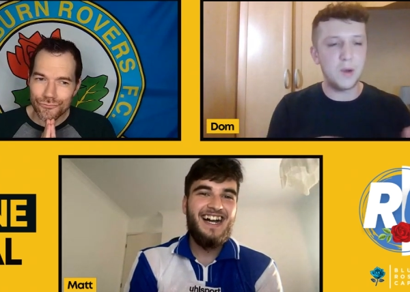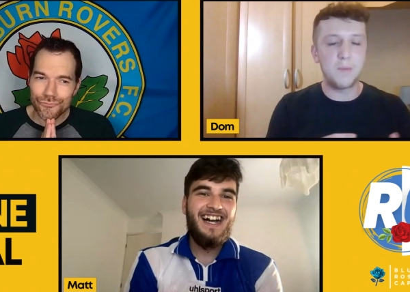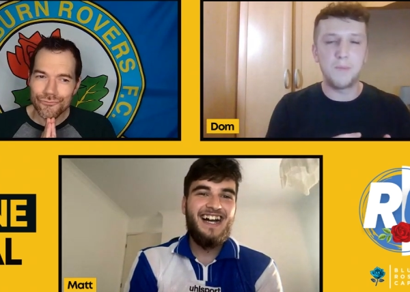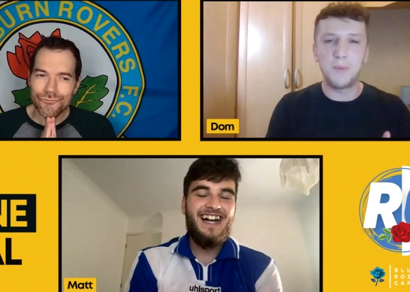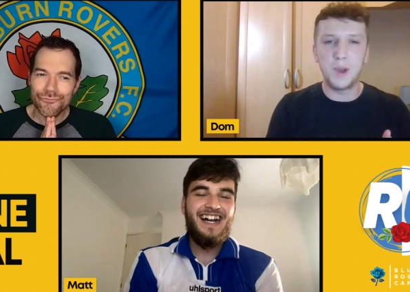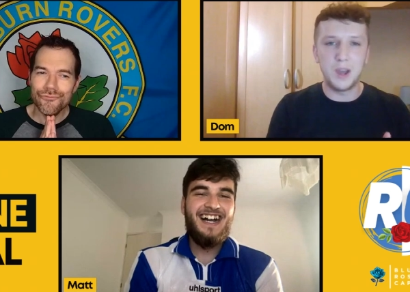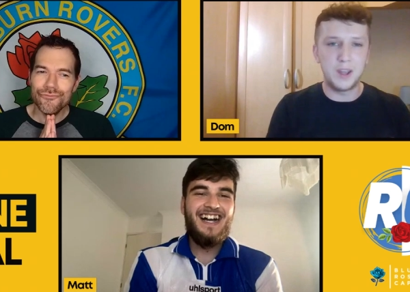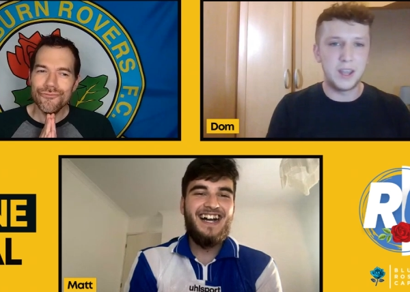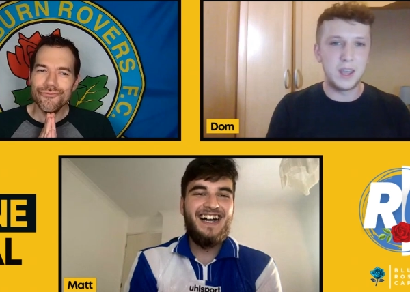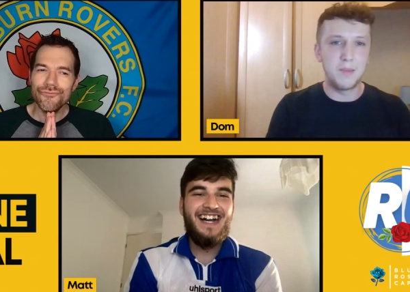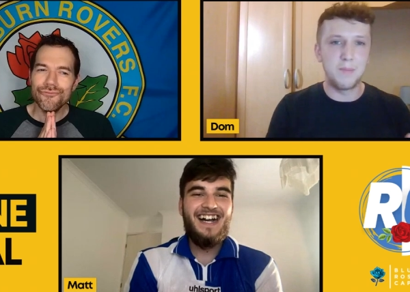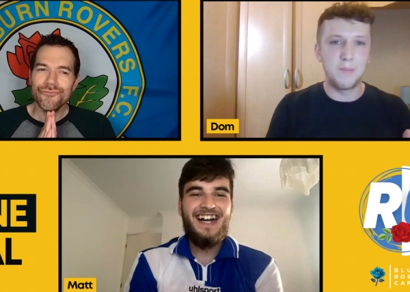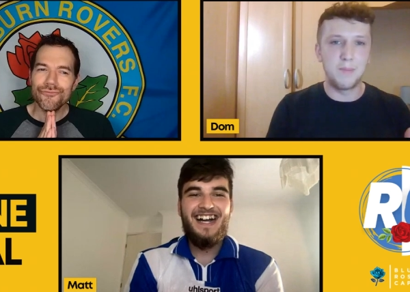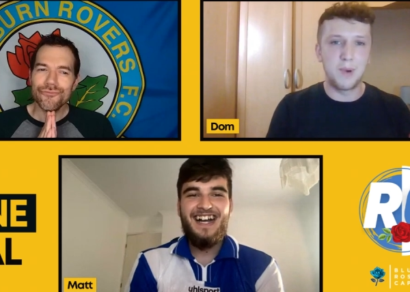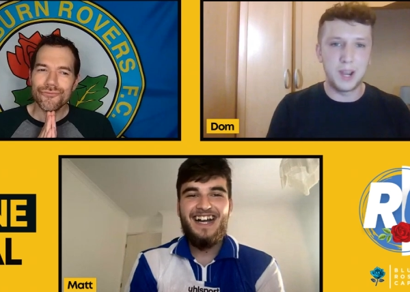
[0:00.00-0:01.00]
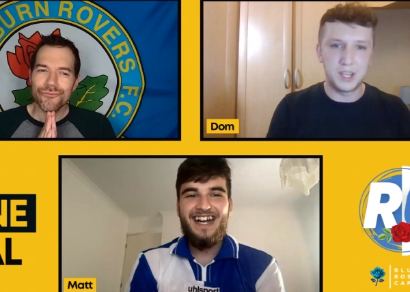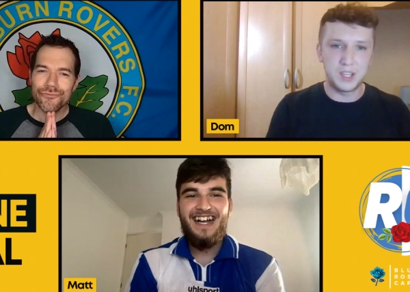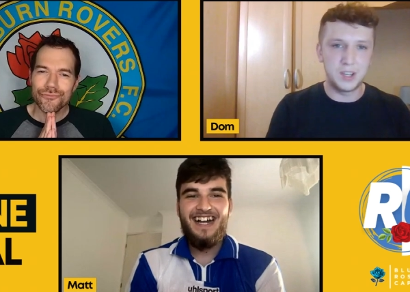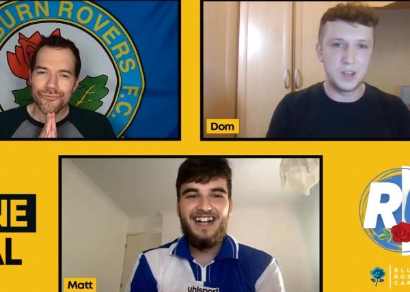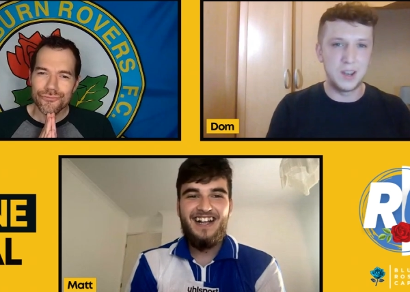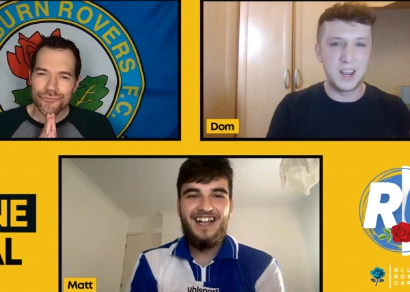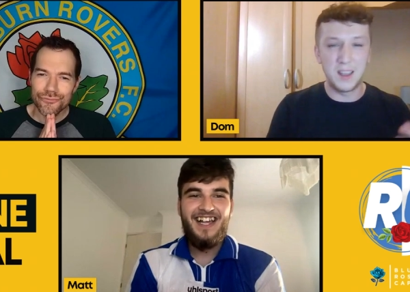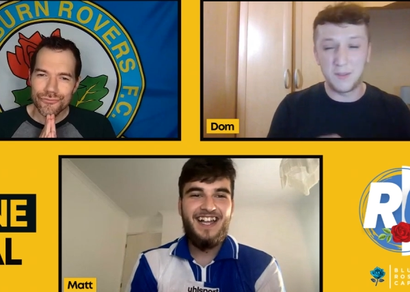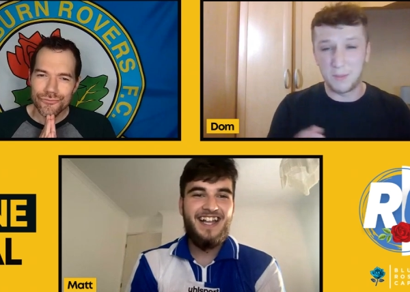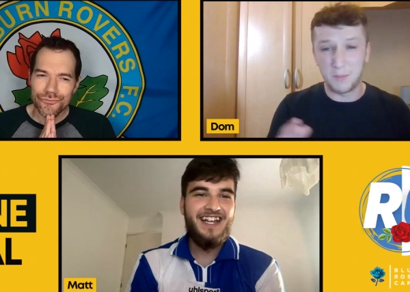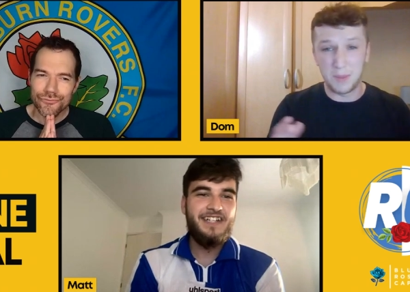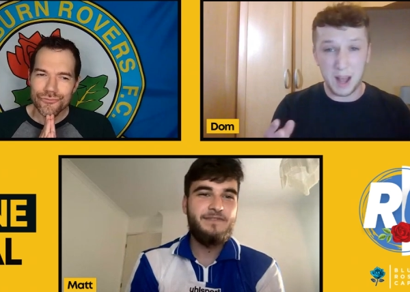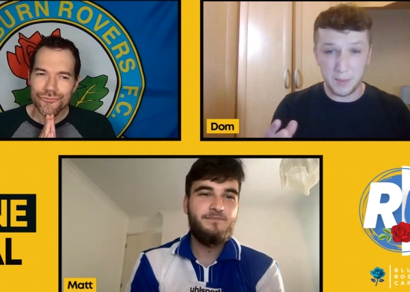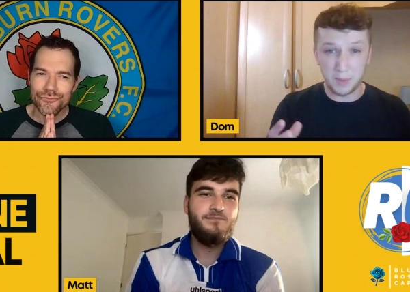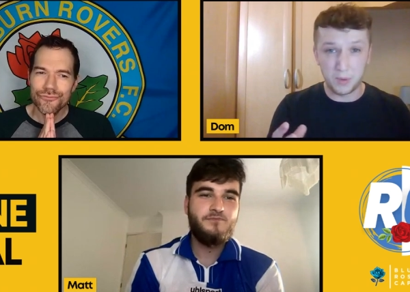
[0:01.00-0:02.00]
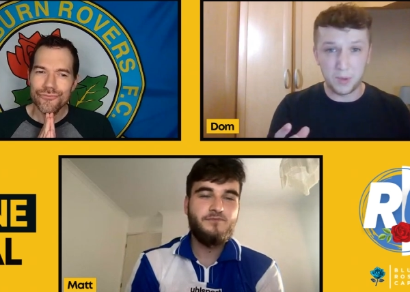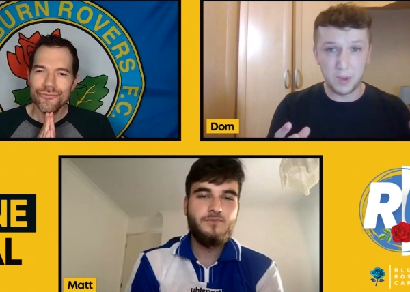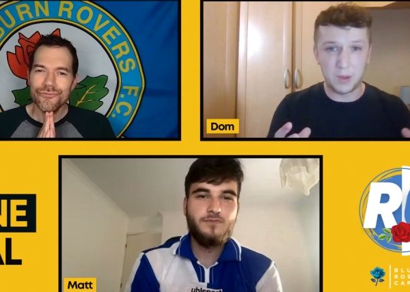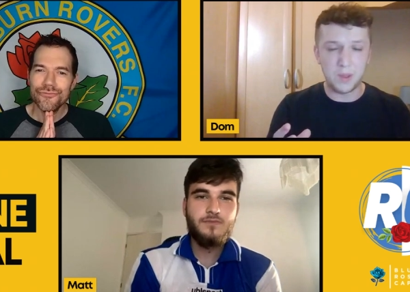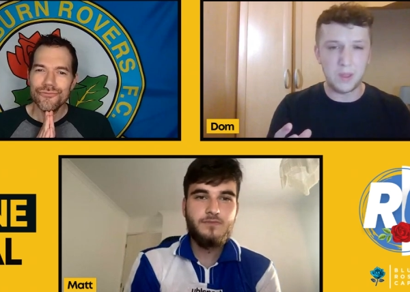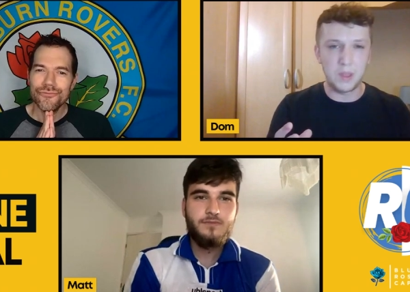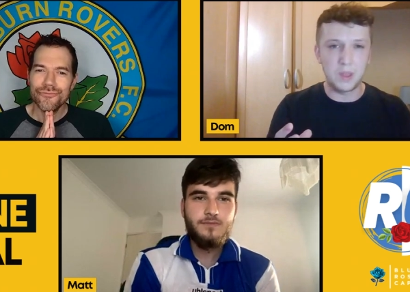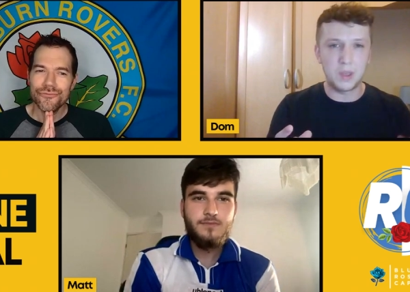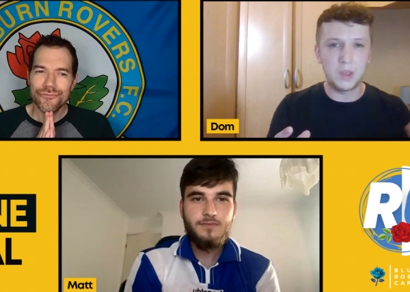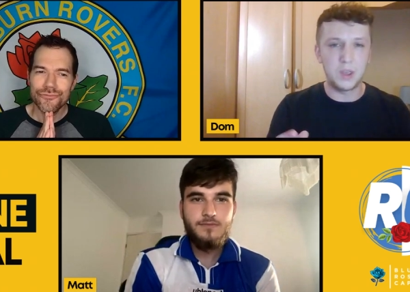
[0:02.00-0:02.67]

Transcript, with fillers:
Speaker 1: You got Burnley and Preston, and even Blackpool that,